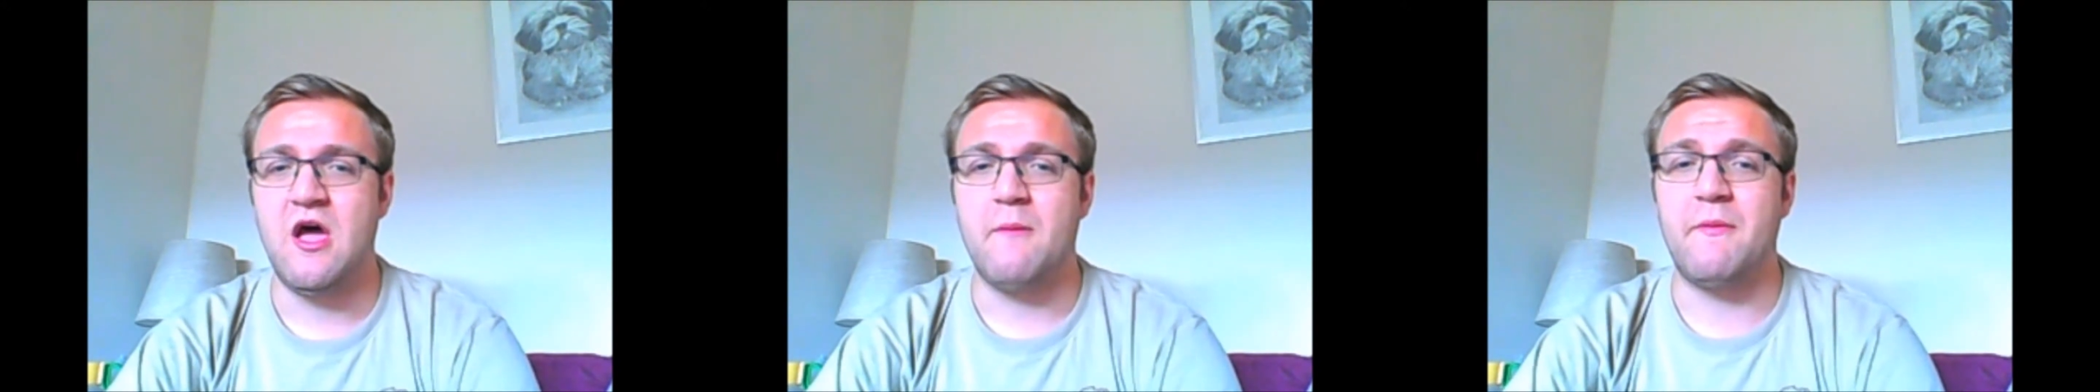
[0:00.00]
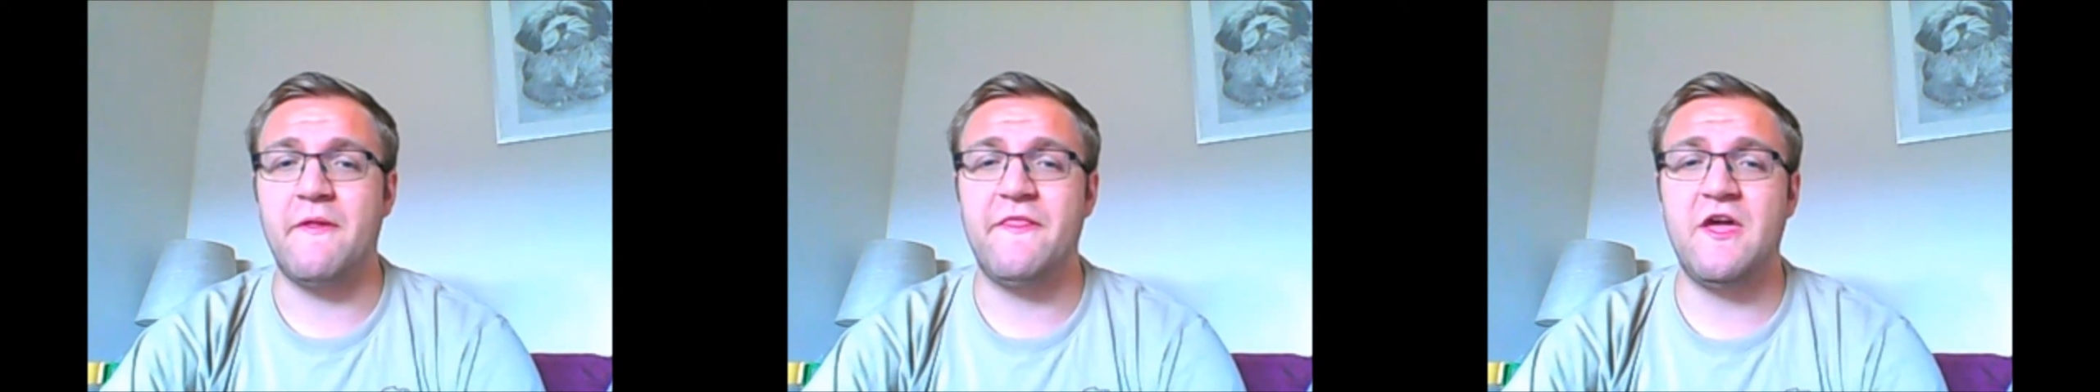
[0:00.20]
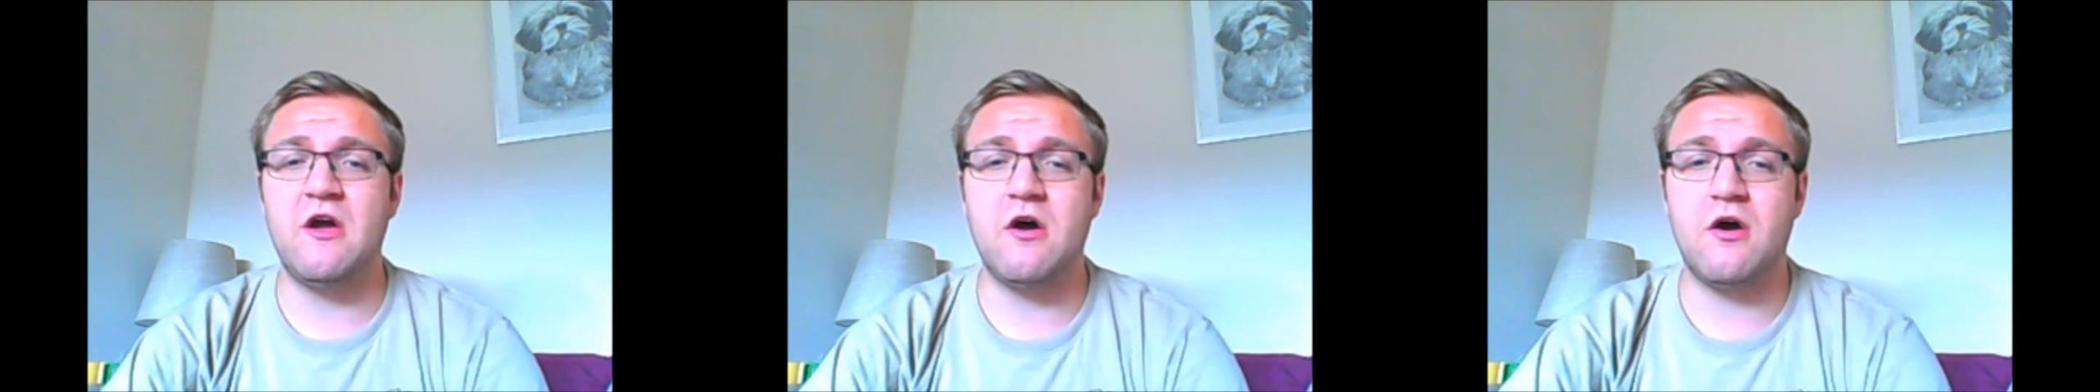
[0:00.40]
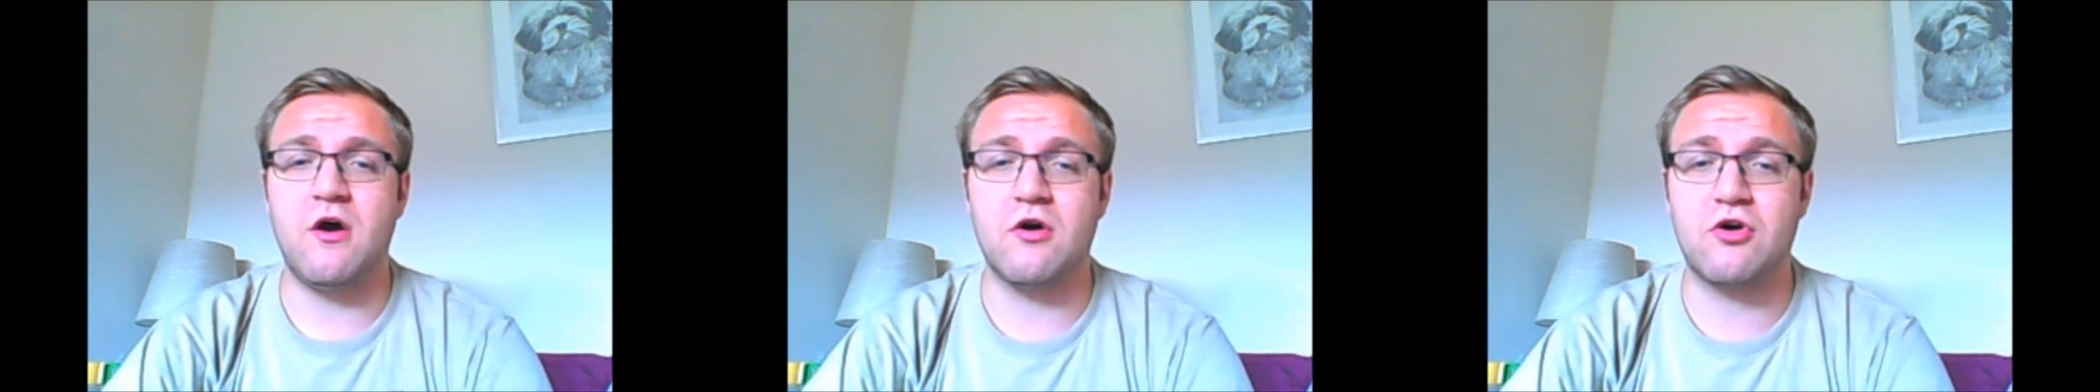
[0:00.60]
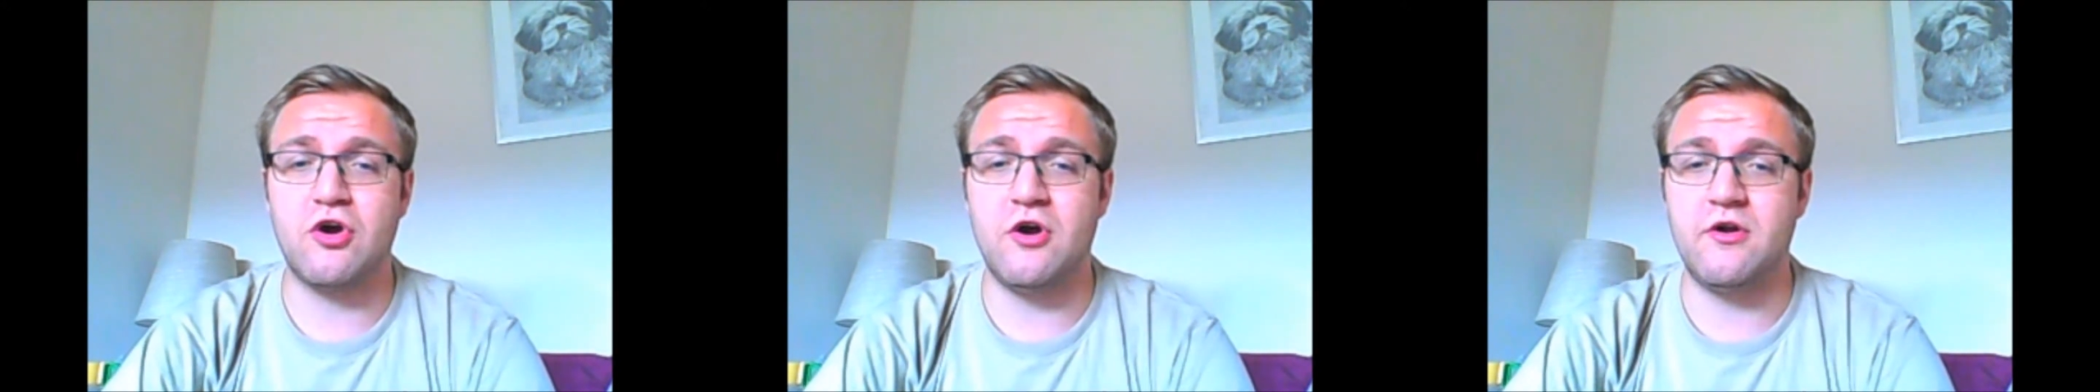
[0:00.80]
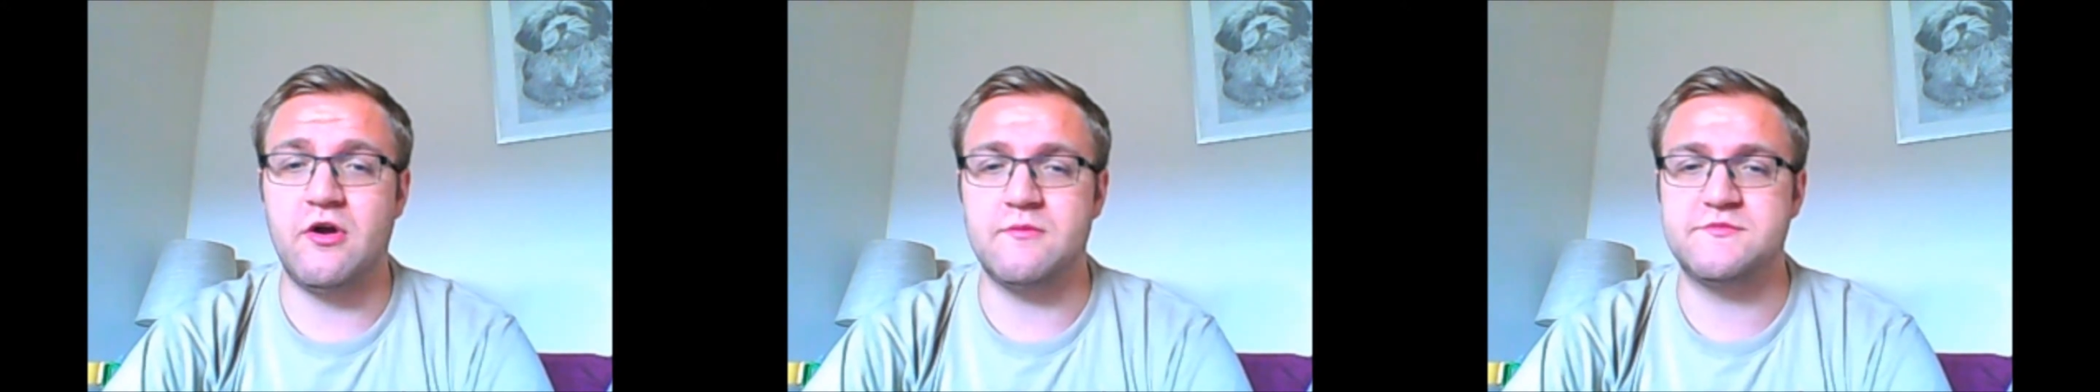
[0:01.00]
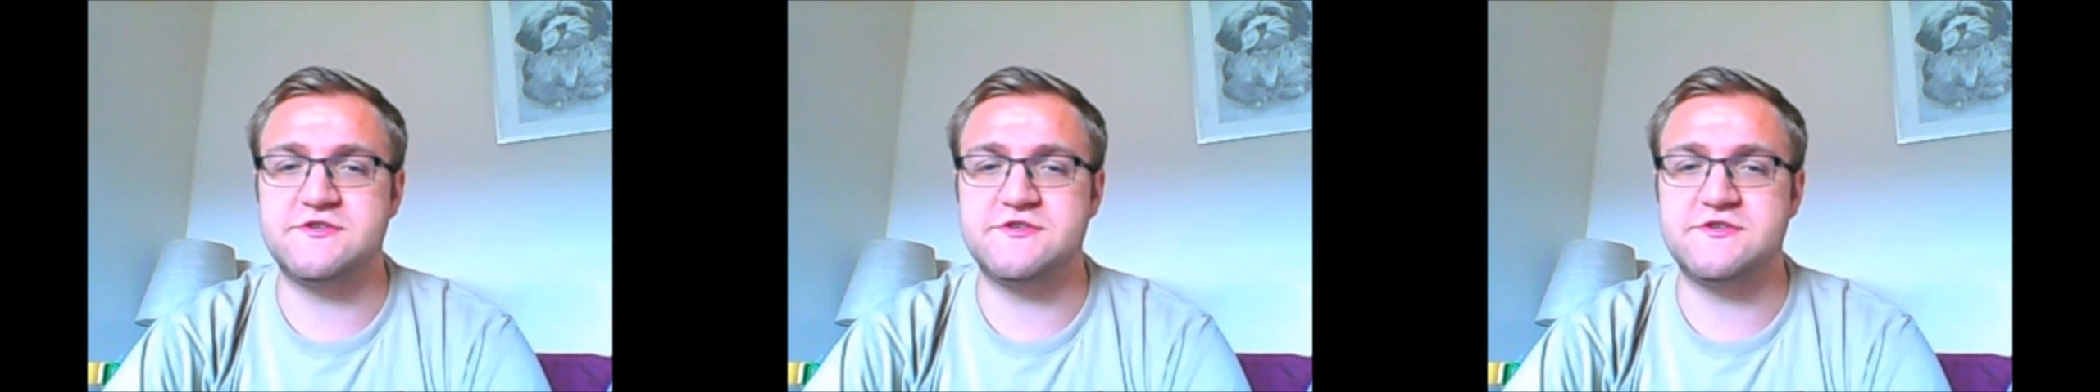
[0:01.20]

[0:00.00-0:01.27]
but they are going up